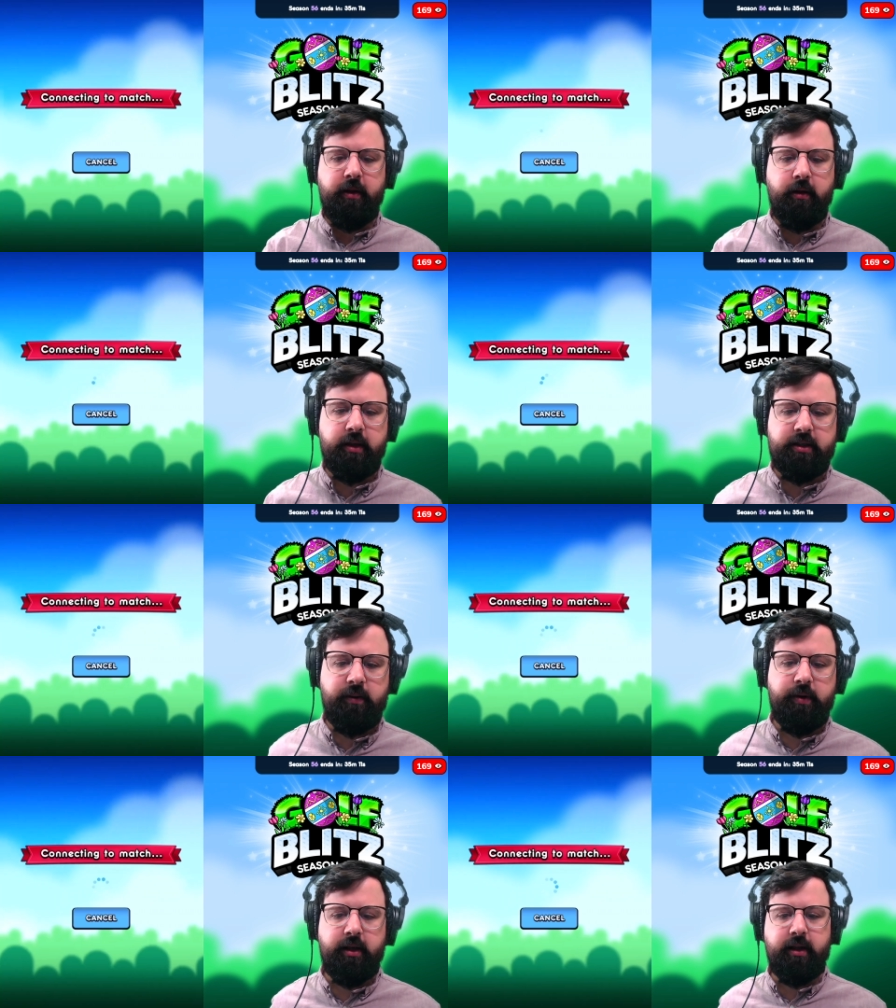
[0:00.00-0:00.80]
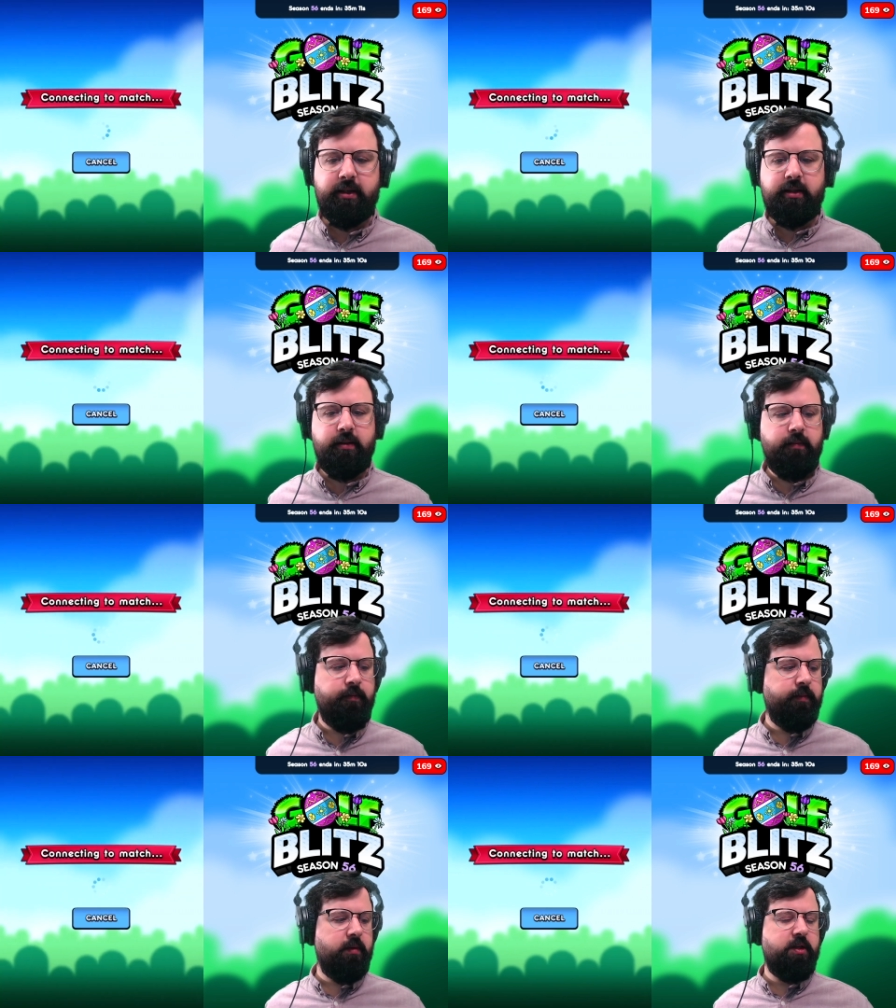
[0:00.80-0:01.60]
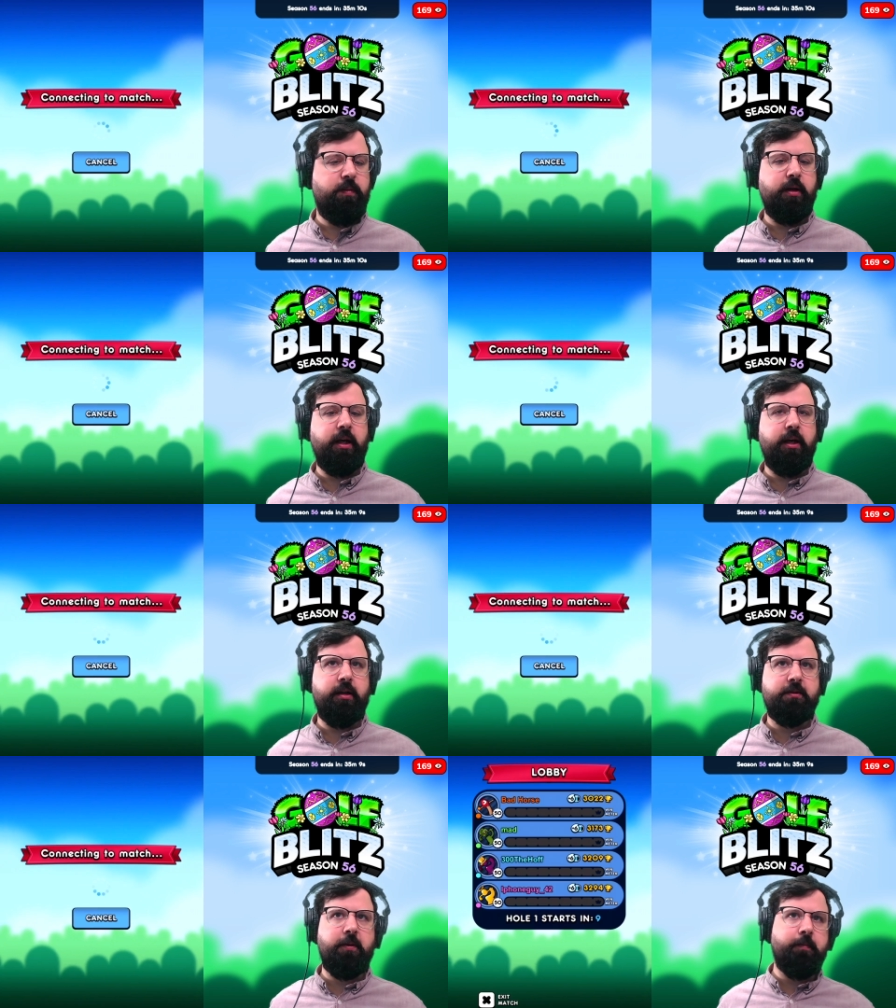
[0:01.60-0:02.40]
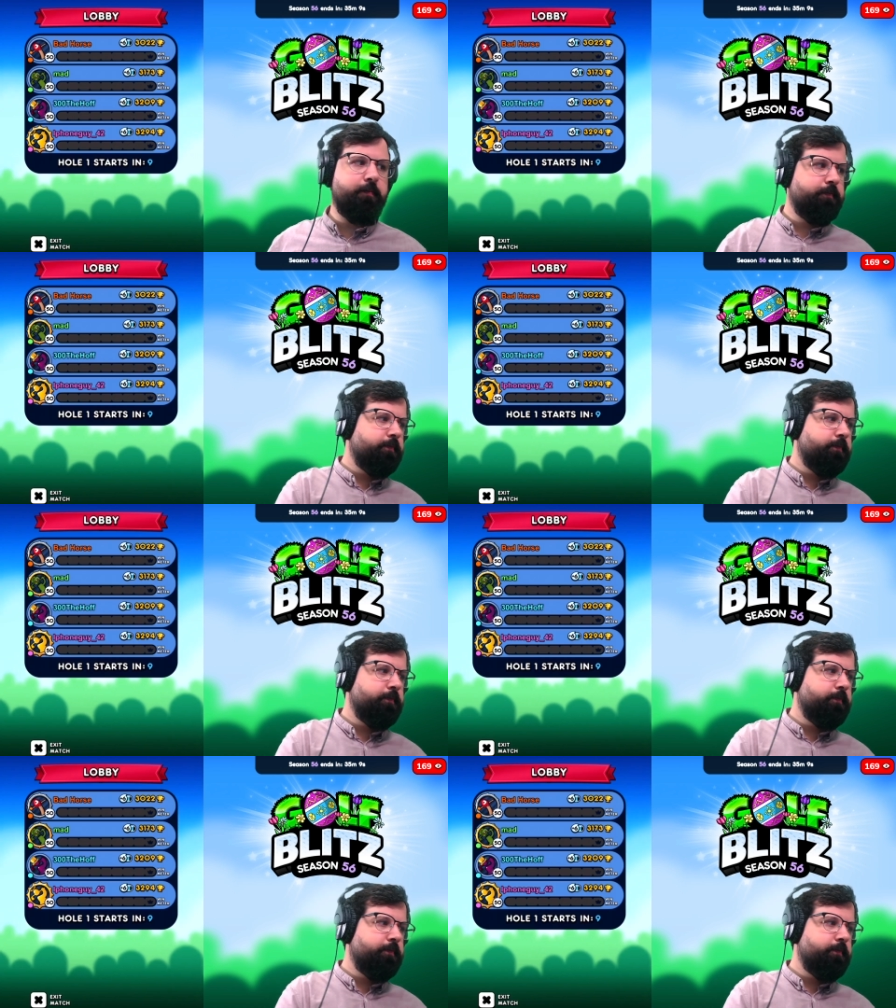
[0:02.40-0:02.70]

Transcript: playing, though. Let's jump into this. Should be able to get into this one.